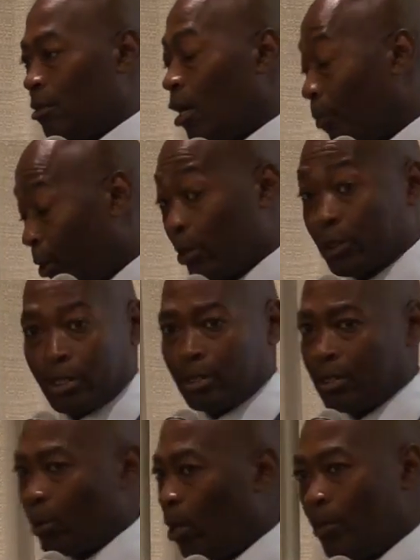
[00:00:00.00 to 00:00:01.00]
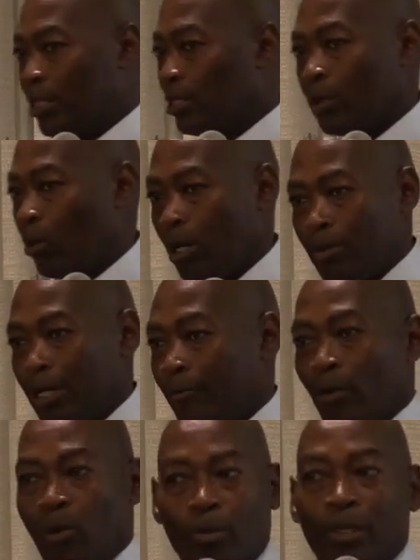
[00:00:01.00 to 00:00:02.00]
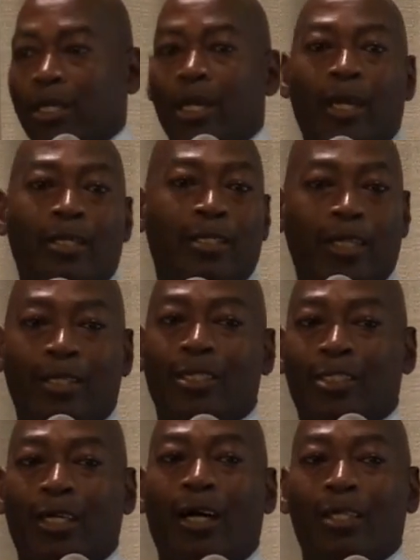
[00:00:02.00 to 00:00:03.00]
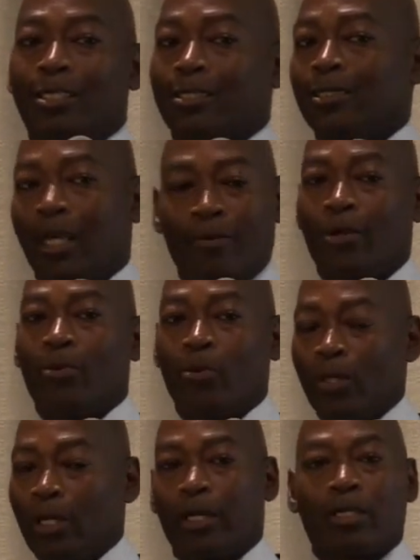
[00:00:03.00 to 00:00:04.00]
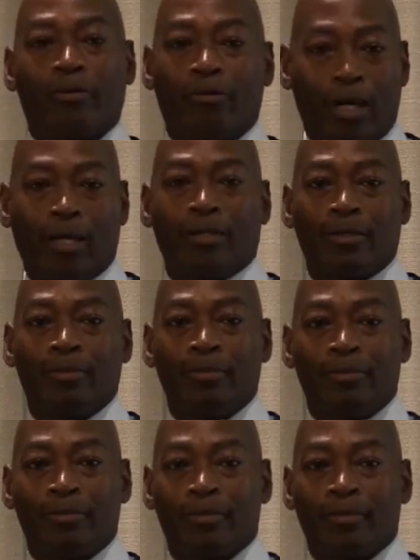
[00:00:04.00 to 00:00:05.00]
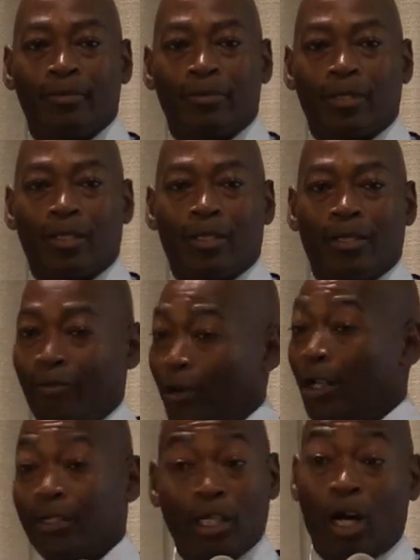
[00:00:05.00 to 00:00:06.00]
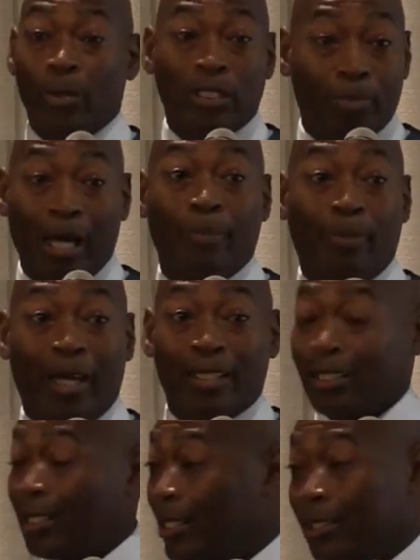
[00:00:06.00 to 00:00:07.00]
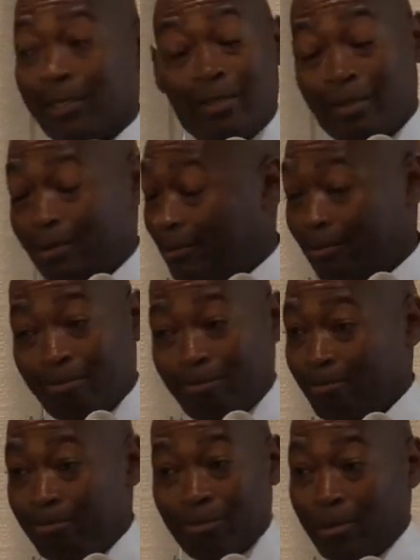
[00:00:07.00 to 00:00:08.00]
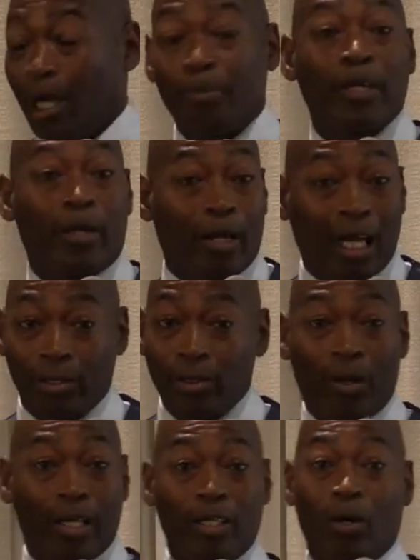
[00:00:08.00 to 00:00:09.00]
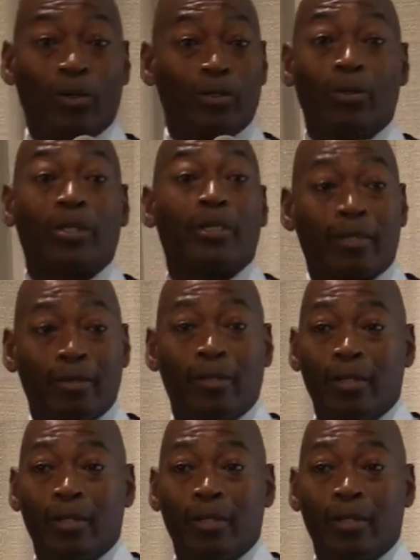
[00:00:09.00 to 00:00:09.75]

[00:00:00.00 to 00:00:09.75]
a person. The woman, if the woman can't get the child, it's never, we look at the father. The father's always bypassed, at least up there. I don't know how y'all do it here.